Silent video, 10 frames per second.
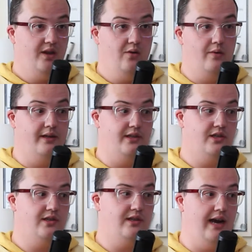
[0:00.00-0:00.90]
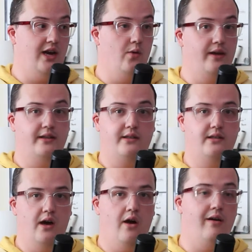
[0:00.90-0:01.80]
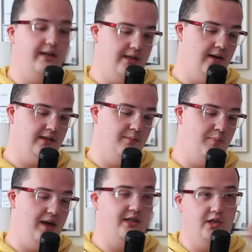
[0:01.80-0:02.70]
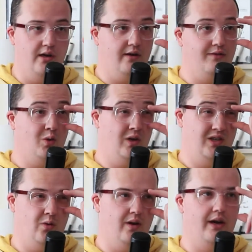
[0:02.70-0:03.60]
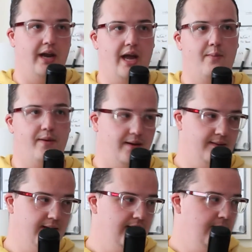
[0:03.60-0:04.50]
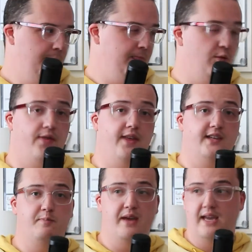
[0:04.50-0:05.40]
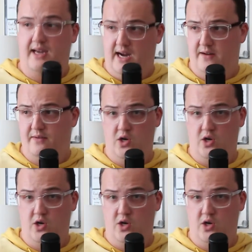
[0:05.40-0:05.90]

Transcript: which I know we already talked a big chunk of Toy Story today, but with this being kind of the